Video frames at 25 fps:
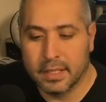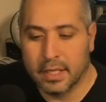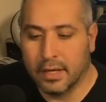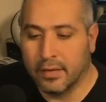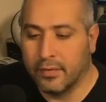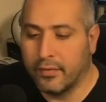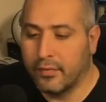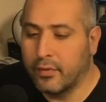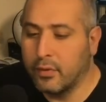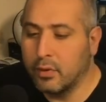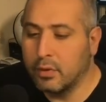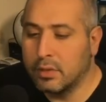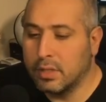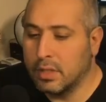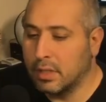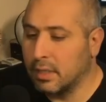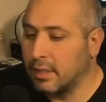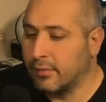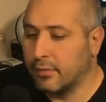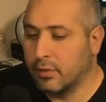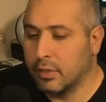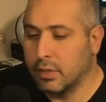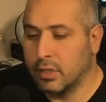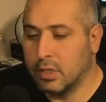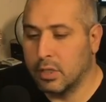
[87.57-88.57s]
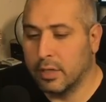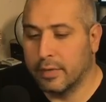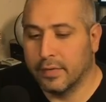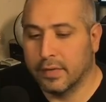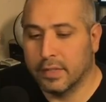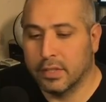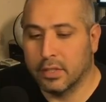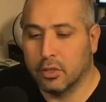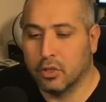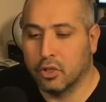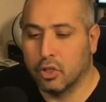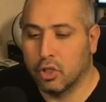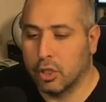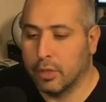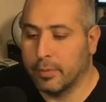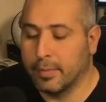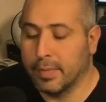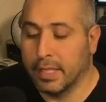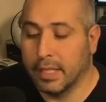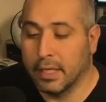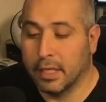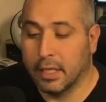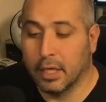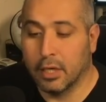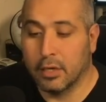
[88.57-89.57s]
a food delivery service in Germany
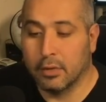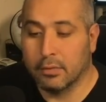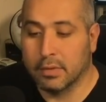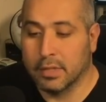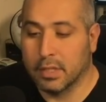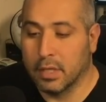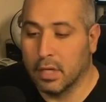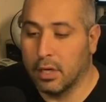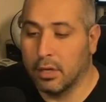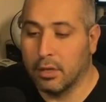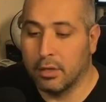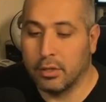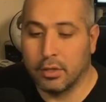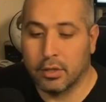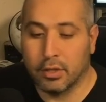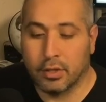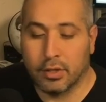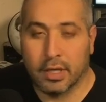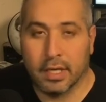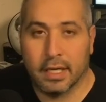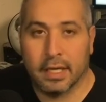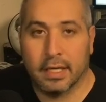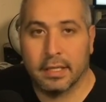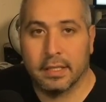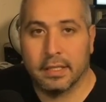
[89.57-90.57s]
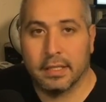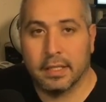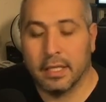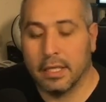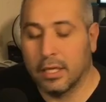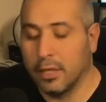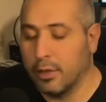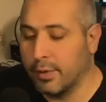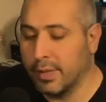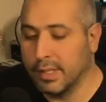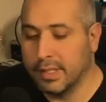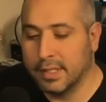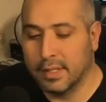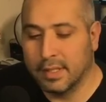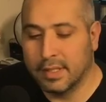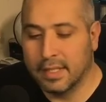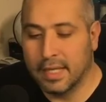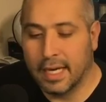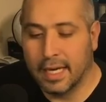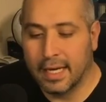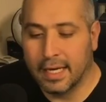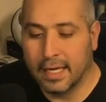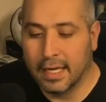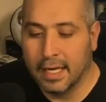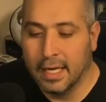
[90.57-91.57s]
goes under a DDoS
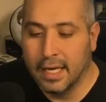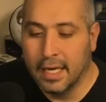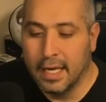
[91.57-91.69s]
attack,